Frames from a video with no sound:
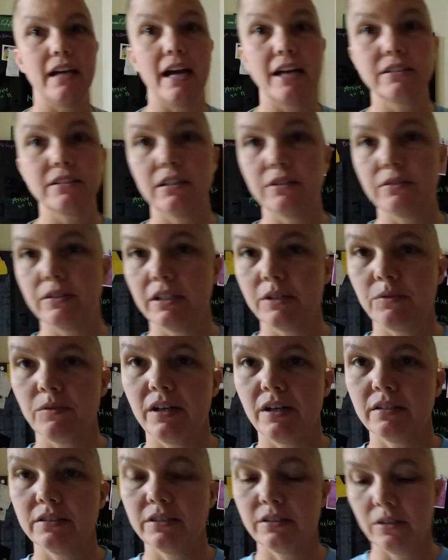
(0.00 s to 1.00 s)
I actually really
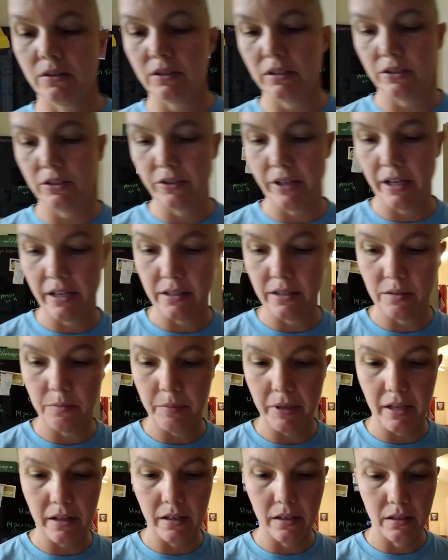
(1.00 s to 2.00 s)
want soda drinks,
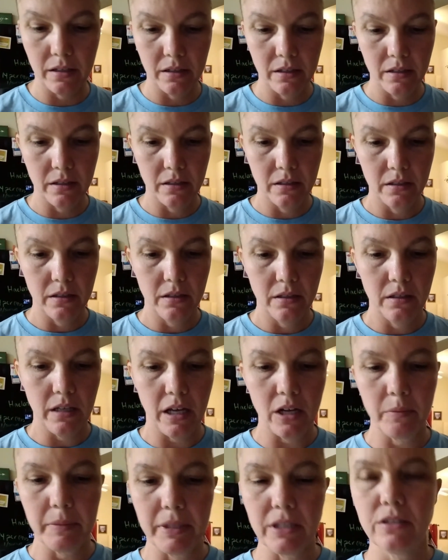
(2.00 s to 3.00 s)
but
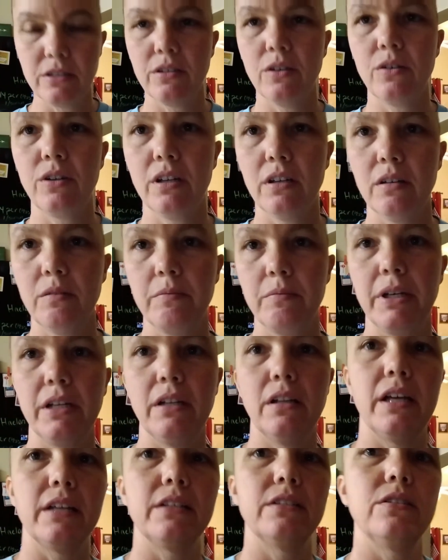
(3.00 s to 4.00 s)
I don't mean soda,
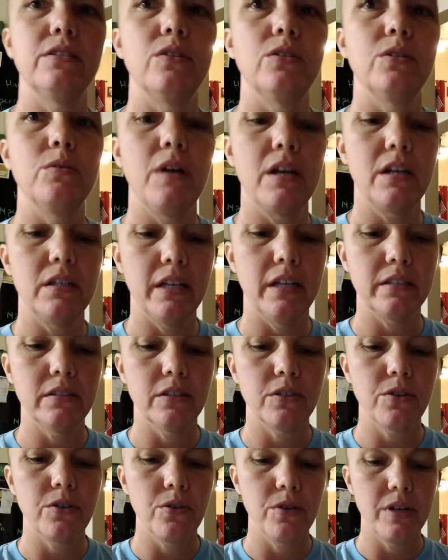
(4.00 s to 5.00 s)
but like soda water, like
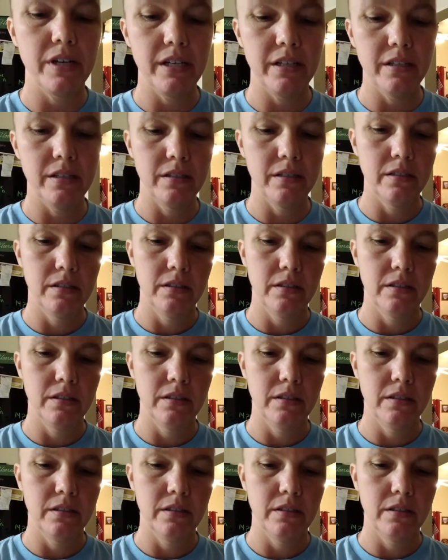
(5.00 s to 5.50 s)
LaCroix.